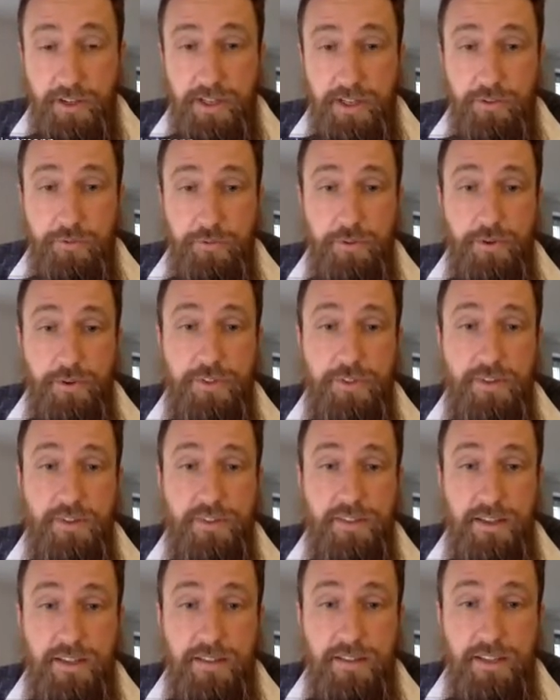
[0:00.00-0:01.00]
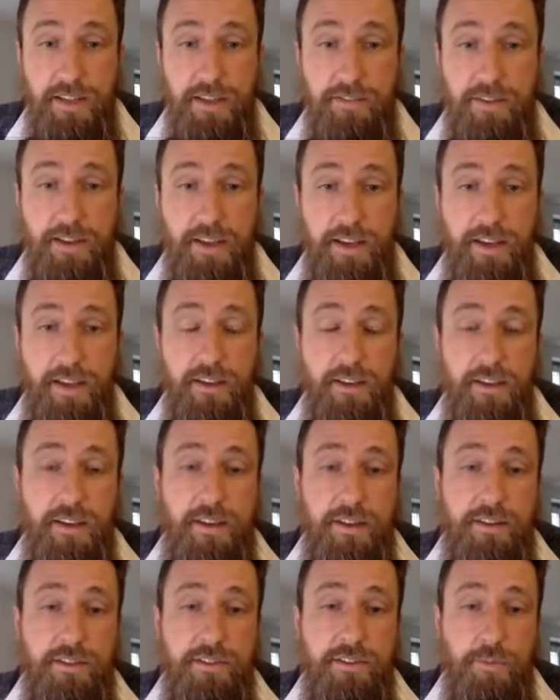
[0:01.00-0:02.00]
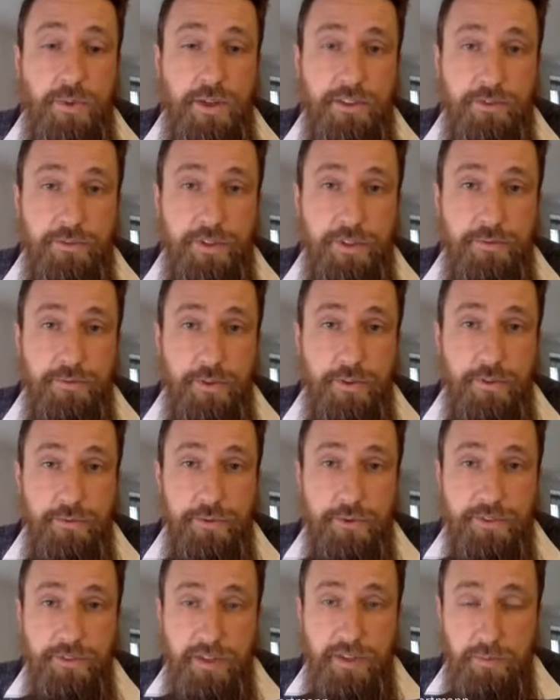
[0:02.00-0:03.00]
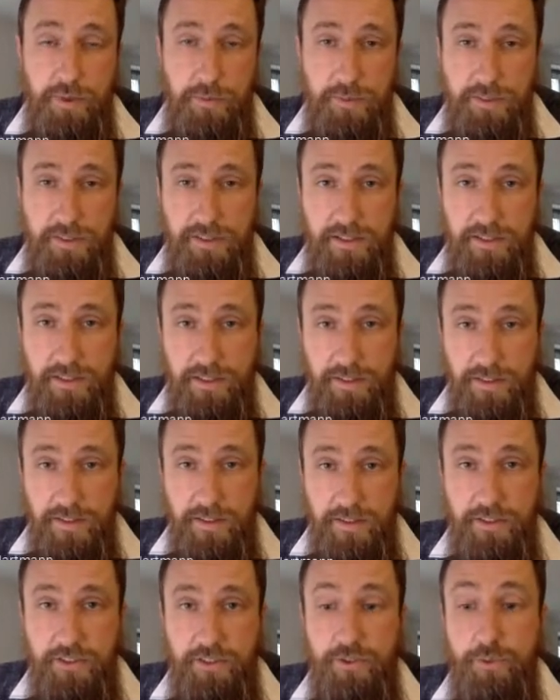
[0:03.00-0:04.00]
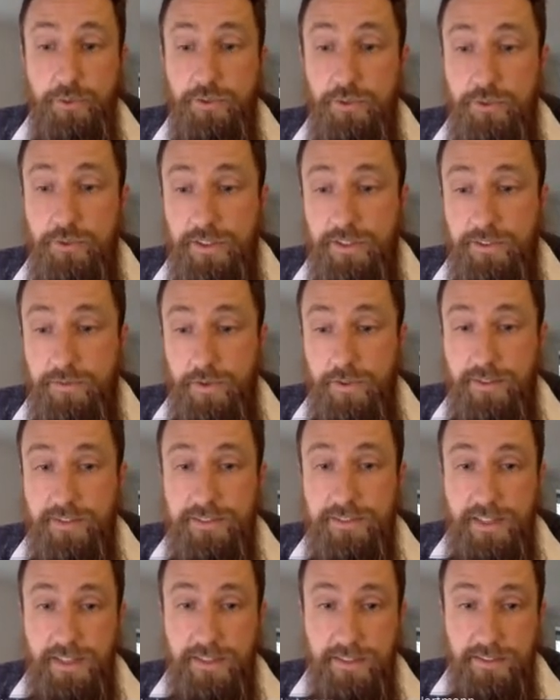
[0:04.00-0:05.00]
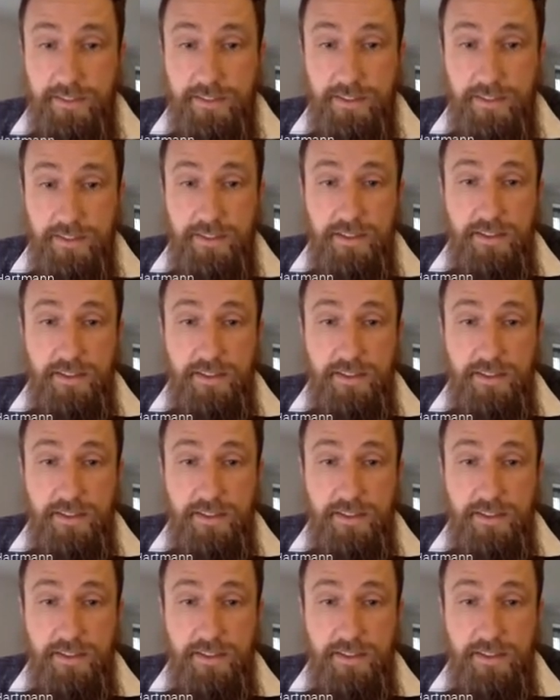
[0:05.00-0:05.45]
And for the 10 kVA, it's 1 string for the first MPPT and 2 strings for the second.